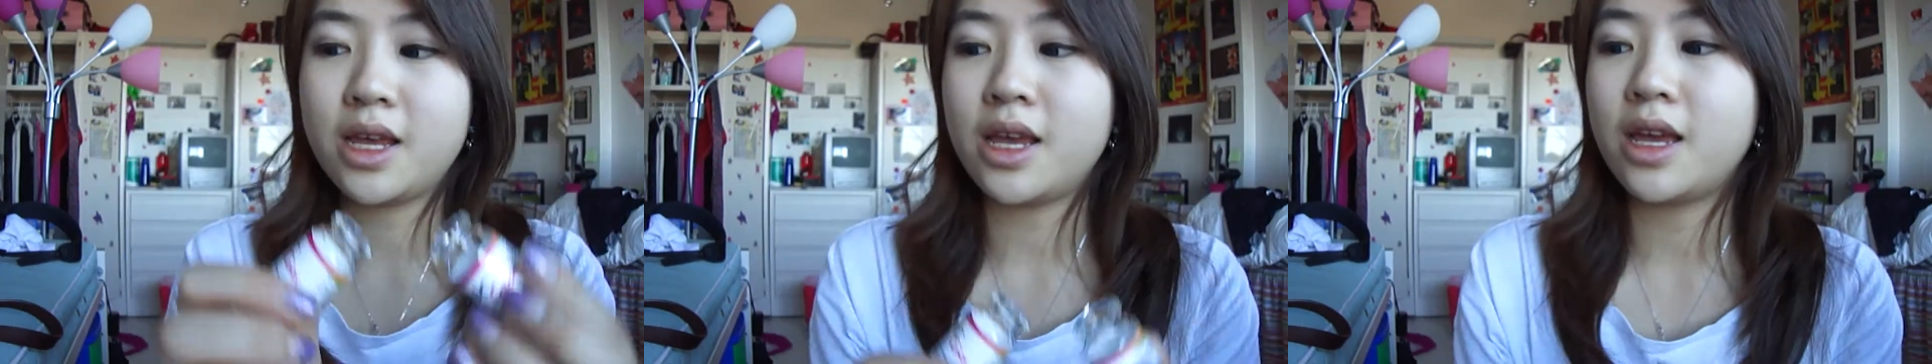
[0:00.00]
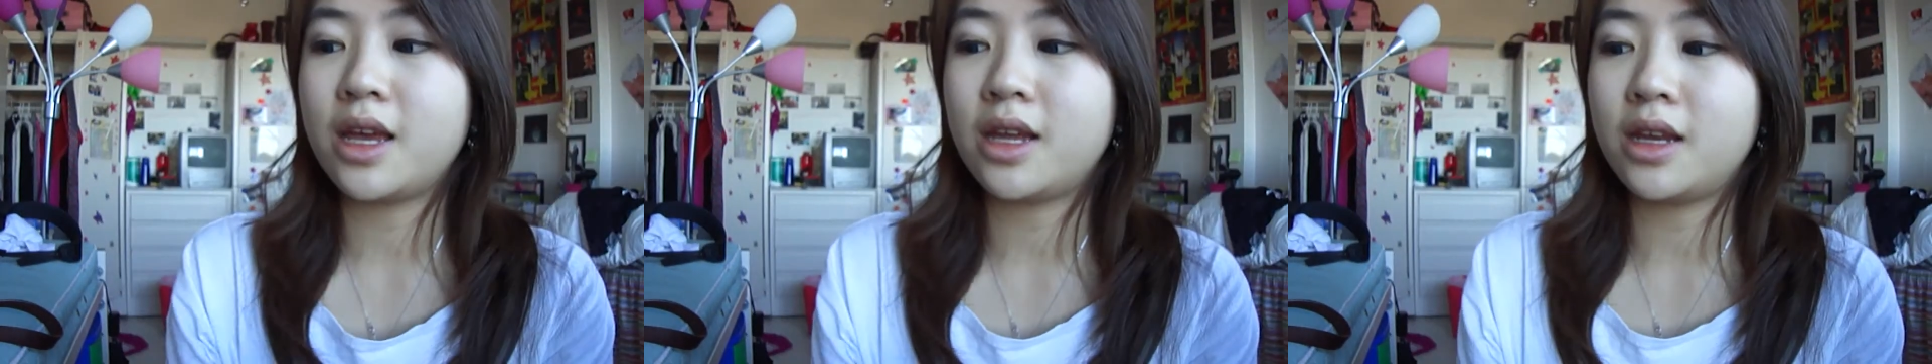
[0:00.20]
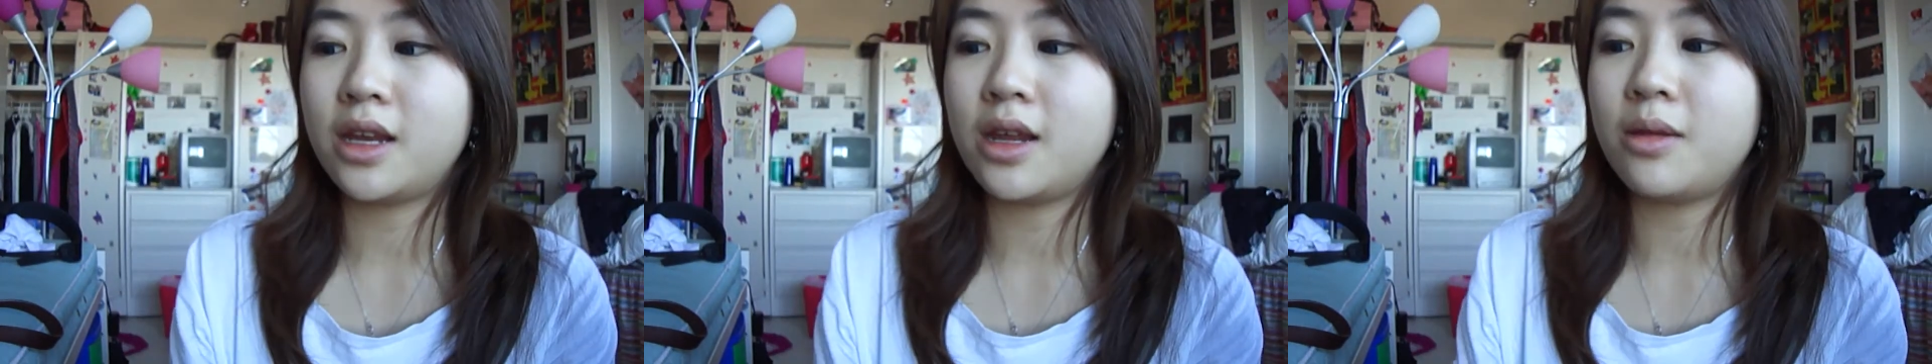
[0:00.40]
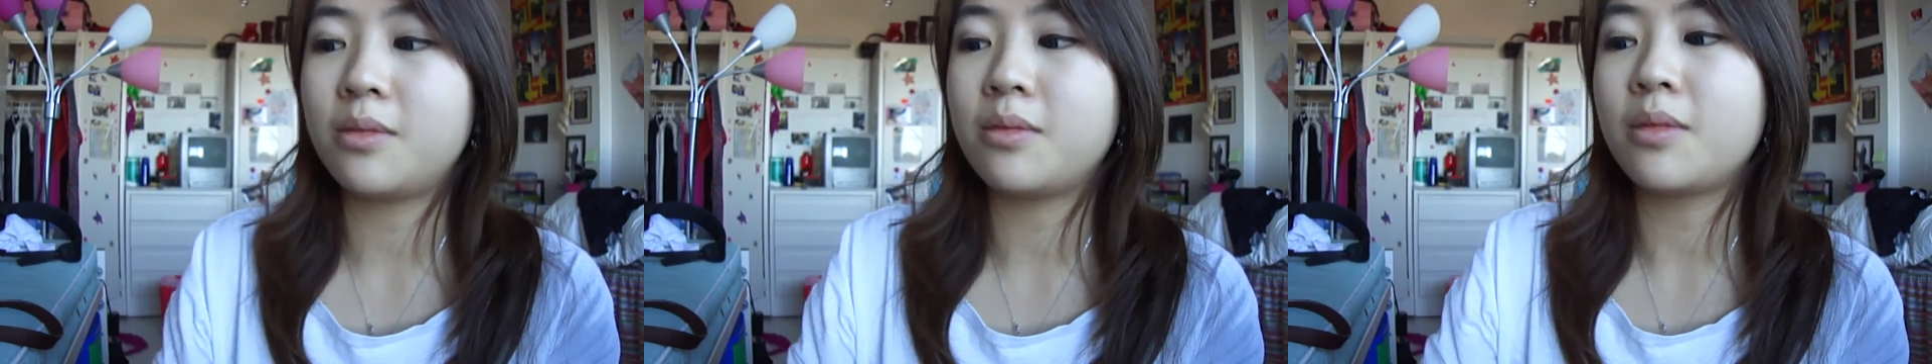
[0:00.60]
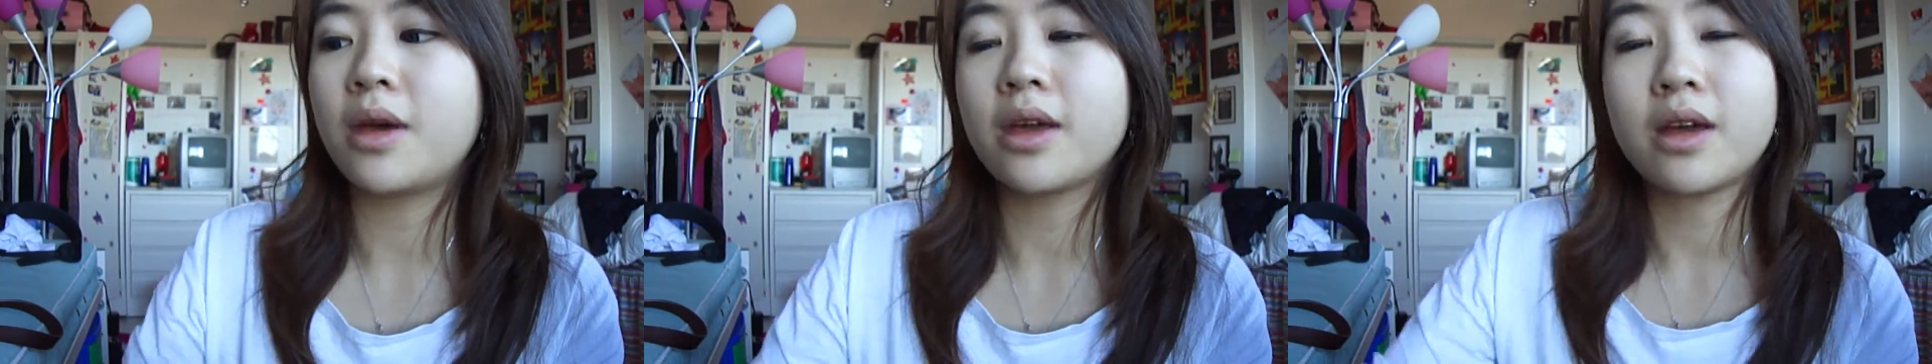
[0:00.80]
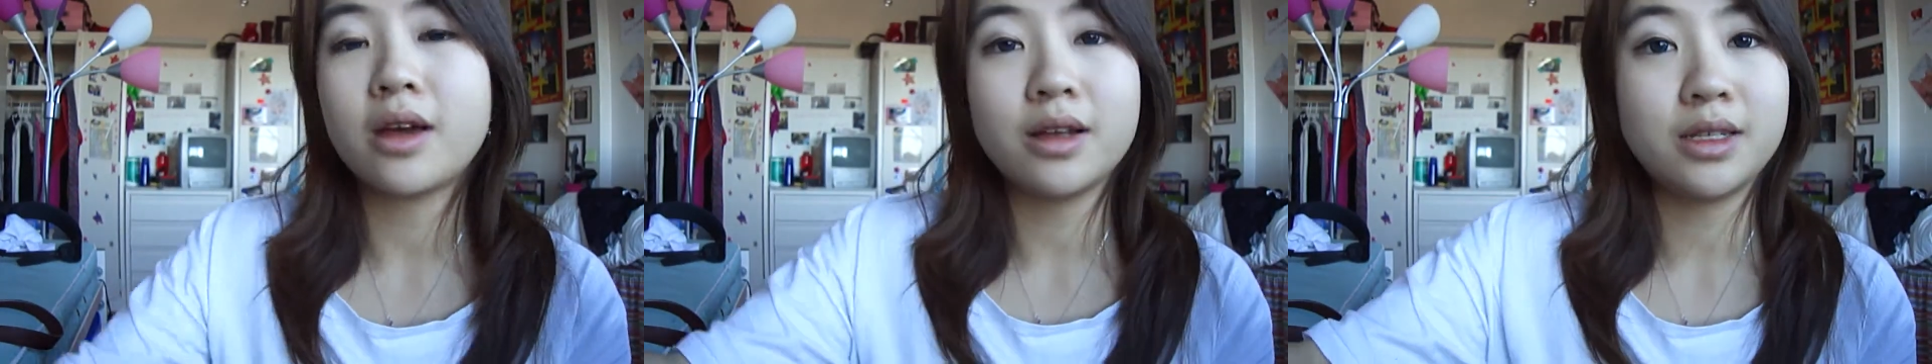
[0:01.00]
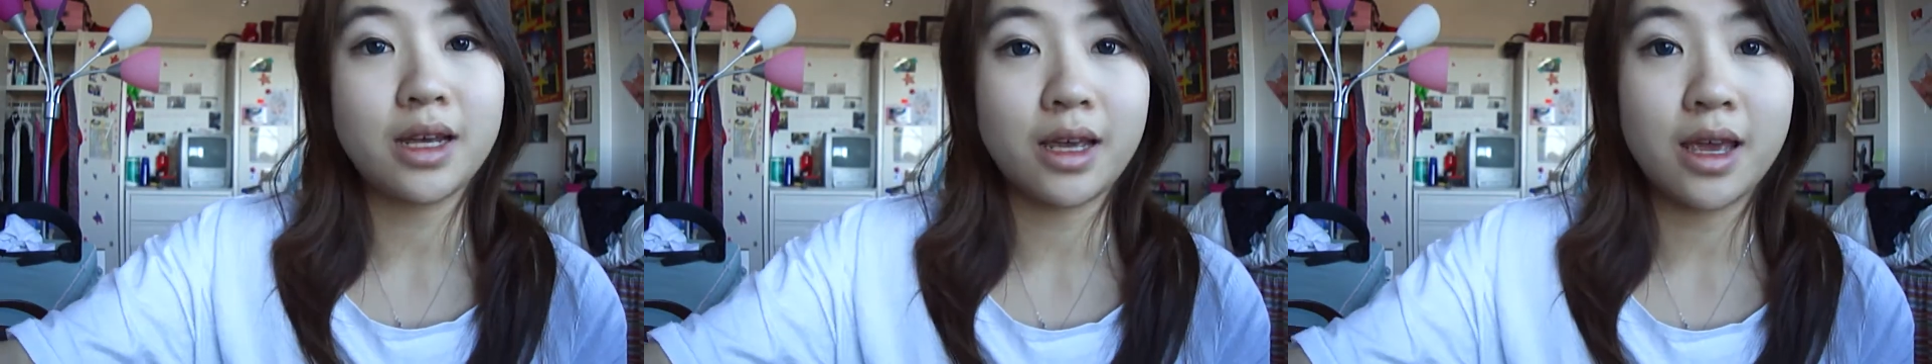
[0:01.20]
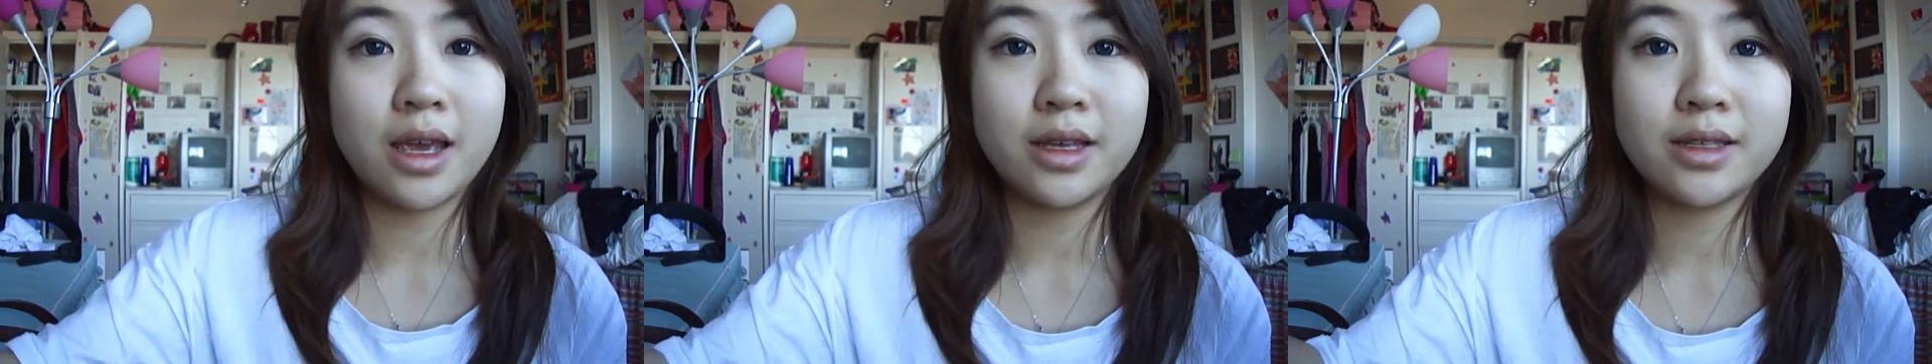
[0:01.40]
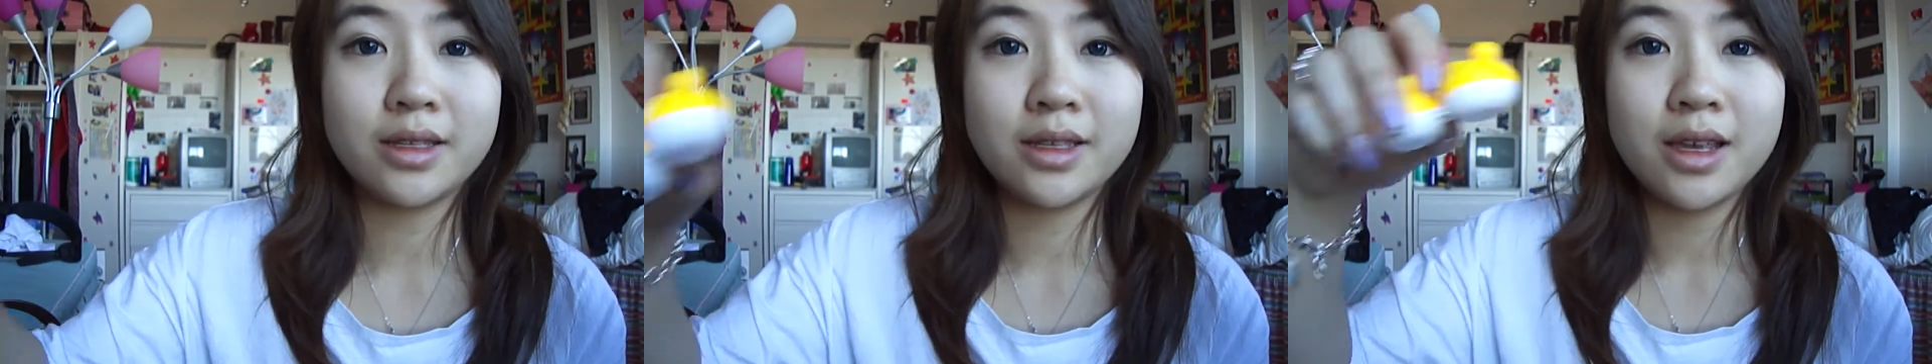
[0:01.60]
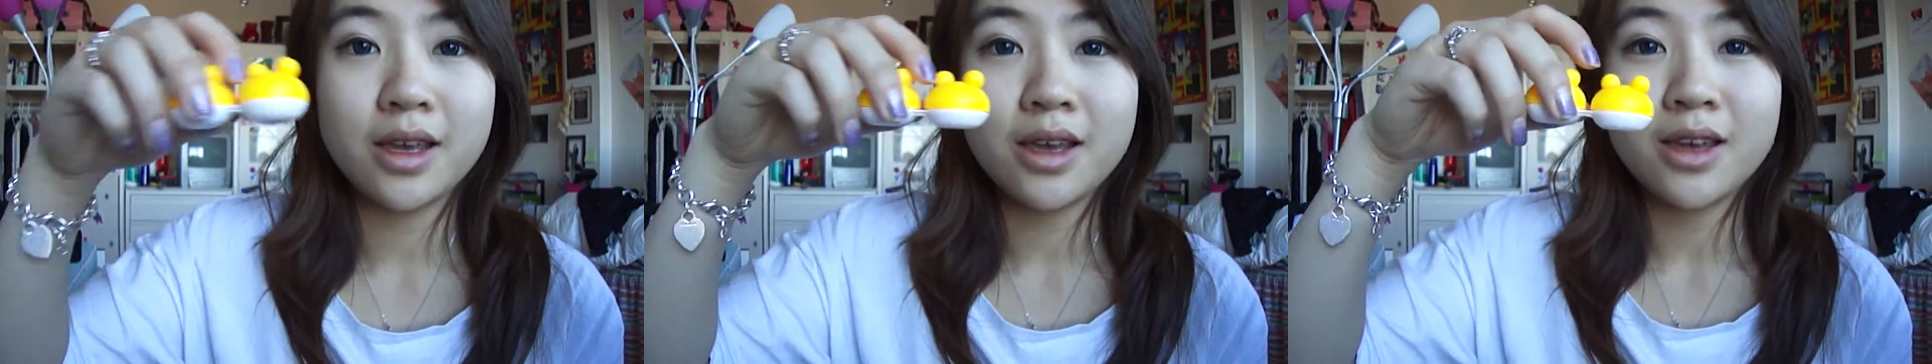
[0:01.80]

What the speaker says: and in my contact case.